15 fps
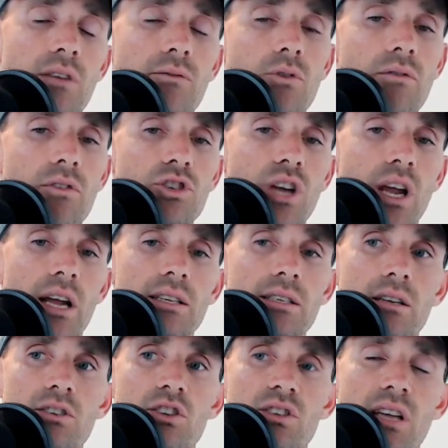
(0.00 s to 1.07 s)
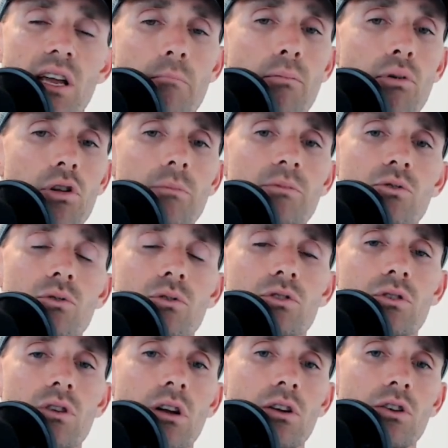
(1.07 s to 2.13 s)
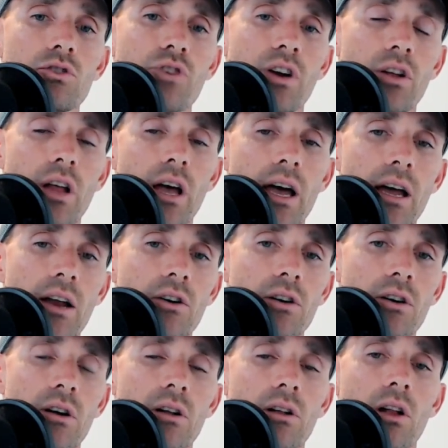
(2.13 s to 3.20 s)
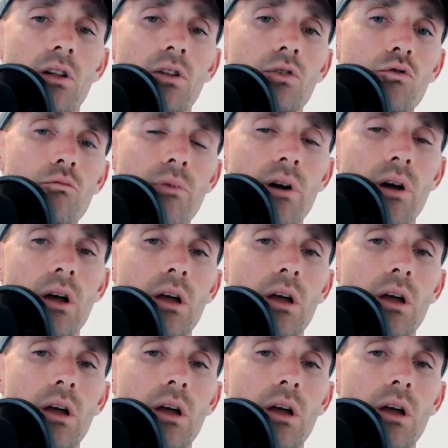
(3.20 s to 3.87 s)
If you have a chance to just say pull up to a trailhead or a loop